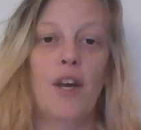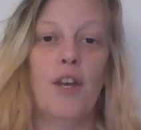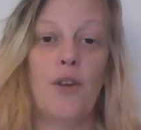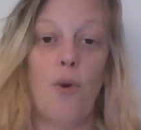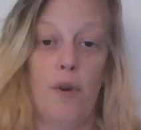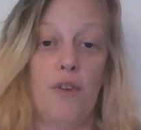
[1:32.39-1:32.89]

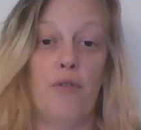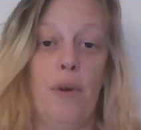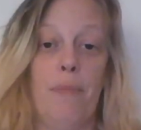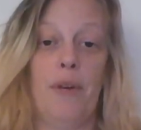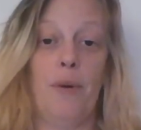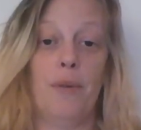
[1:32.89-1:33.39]
your
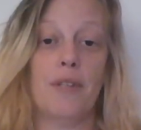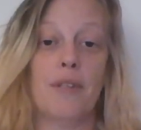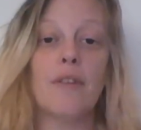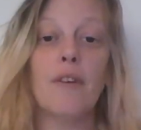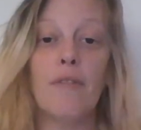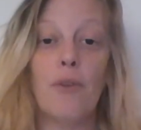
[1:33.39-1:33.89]
trip
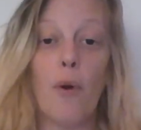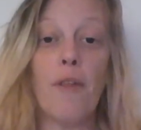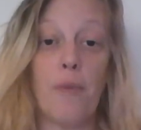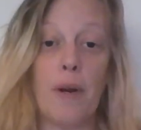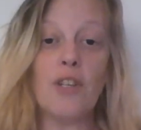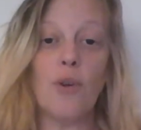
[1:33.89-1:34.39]
dose, of your
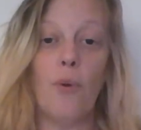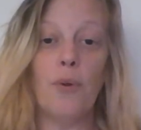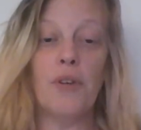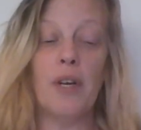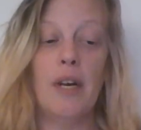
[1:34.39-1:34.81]
threshold.